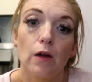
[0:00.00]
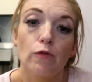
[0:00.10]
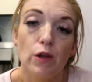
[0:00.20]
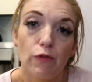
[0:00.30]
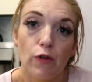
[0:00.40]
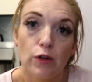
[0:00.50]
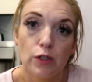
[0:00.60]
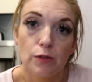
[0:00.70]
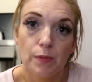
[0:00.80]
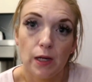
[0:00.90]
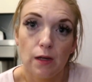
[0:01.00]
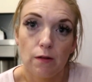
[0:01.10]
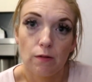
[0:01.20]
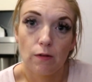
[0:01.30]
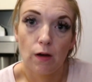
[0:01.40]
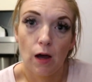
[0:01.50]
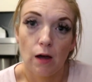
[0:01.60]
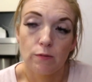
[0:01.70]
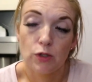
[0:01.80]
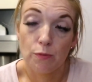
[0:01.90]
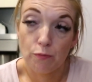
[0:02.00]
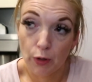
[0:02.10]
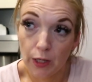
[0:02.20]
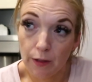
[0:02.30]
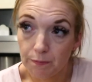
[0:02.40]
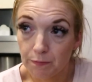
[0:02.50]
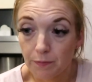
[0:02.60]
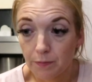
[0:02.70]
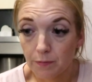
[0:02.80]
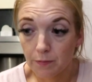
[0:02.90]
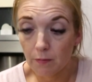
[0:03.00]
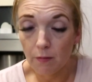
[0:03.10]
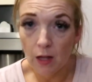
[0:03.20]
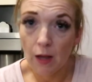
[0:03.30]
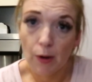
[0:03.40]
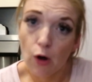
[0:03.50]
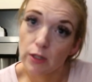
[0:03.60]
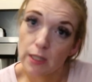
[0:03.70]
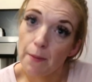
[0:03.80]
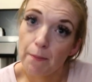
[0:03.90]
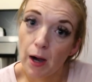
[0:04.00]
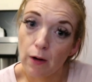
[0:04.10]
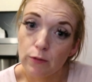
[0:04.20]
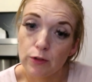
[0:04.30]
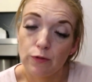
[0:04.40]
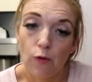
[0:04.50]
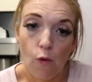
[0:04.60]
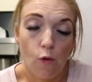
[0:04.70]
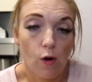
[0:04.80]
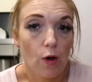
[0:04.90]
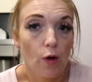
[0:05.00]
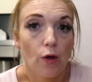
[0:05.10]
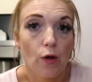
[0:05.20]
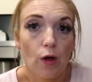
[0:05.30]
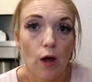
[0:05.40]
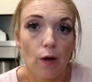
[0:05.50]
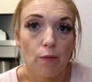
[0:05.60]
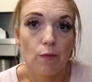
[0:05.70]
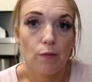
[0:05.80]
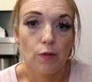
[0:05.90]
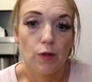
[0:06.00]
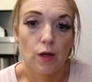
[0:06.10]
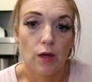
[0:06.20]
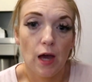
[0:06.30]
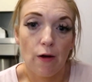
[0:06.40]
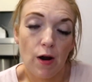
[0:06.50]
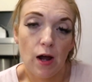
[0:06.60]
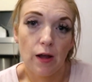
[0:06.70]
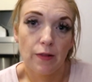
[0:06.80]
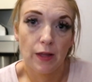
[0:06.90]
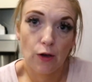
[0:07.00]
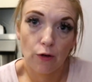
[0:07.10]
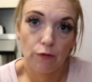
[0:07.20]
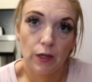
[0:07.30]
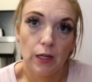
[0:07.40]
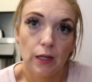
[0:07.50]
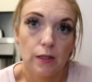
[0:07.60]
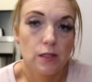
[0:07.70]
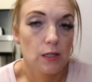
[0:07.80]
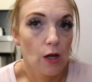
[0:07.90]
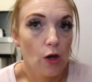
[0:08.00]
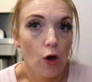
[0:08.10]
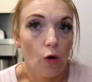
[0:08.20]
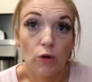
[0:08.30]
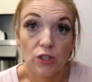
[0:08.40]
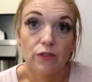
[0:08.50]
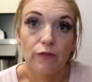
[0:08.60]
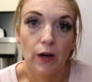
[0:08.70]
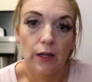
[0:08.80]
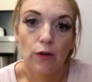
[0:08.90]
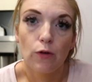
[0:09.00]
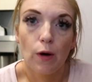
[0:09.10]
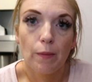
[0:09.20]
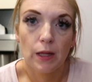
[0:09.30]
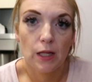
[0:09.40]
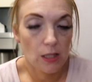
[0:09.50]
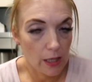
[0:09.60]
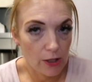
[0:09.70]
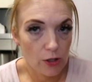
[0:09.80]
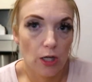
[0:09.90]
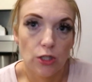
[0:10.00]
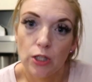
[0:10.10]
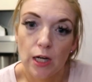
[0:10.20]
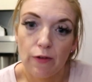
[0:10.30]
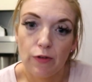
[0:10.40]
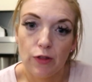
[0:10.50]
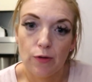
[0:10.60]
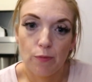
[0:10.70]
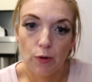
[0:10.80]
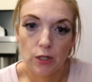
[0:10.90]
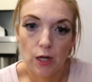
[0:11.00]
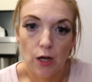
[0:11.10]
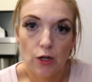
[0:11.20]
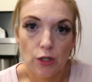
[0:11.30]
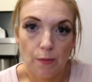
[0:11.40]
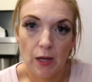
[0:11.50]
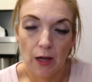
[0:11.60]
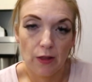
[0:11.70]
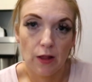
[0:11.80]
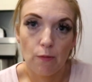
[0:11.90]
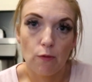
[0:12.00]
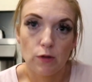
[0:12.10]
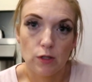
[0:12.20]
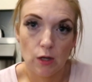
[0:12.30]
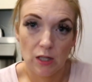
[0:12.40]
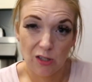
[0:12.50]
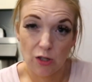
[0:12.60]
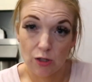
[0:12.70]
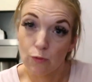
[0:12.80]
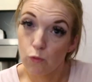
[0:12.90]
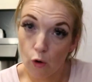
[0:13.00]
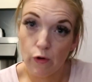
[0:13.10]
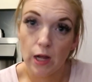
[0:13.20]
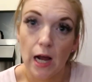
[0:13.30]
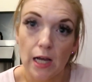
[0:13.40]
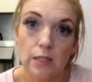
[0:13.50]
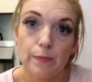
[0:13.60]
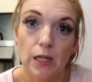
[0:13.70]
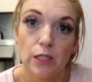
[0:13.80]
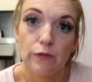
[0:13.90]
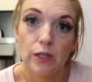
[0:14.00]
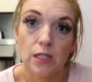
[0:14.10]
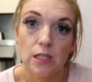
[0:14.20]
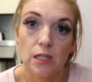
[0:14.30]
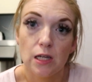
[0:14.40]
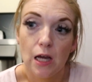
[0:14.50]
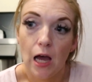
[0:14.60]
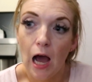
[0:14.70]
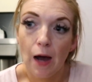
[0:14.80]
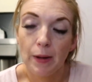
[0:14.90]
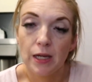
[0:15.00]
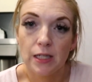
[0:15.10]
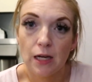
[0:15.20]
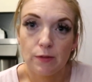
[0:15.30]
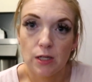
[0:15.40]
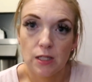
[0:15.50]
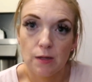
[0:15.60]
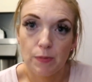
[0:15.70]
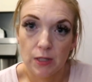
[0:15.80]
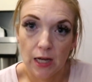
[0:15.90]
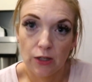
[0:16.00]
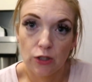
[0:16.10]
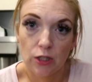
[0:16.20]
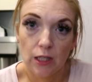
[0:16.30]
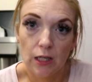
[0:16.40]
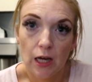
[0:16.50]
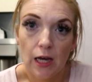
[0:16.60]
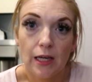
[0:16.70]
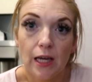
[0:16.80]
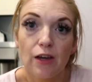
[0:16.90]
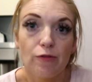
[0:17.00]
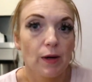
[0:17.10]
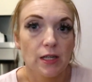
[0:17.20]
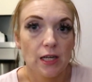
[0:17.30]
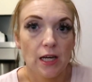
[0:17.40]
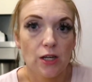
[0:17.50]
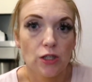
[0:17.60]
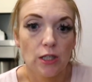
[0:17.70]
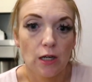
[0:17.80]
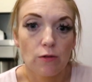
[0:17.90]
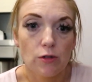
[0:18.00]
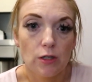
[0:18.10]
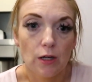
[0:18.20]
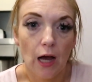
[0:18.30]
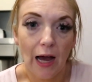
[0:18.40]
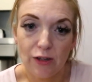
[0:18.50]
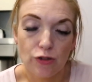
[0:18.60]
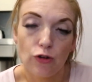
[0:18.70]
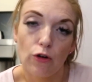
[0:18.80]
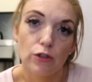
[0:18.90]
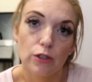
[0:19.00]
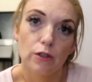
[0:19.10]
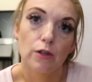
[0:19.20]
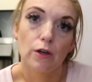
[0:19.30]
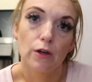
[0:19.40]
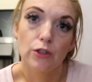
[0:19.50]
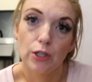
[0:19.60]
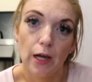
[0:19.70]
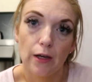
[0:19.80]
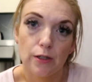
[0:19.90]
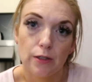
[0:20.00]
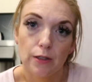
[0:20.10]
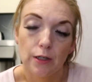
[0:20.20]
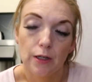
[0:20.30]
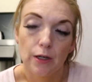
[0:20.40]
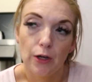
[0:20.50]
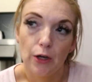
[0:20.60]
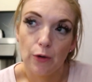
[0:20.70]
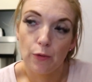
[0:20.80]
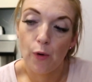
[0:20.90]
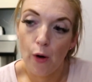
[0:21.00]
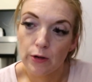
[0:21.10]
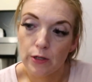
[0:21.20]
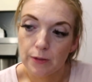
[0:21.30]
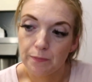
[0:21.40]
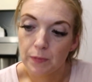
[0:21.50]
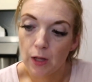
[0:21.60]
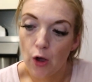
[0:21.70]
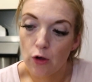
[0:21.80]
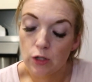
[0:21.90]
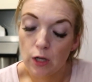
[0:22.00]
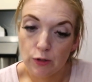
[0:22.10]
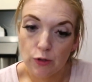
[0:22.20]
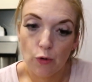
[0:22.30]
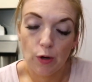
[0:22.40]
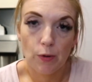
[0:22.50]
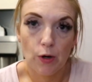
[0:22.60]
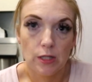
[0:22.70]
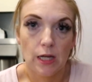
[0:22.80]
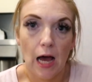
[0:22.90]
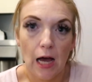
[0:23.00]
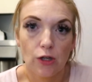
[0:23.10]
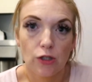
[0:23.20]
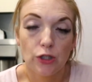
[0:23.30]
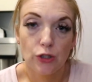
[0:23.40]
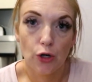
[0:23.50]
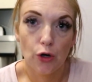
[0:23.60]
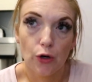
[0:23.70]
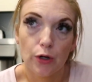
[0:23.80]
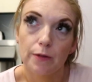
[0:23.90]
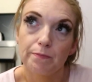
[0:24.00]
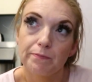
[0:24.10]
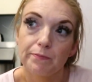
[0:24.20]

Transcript: refund me some money. I got £10 for the error and the inconvenience, which is fine, you know, I mean, that's a nice gesture and everything, but to me, I think the most, it's just the worrying aspect of this, that how many times has he potentially gave medication out and not checked who it was. So that was annoying, because that actually took,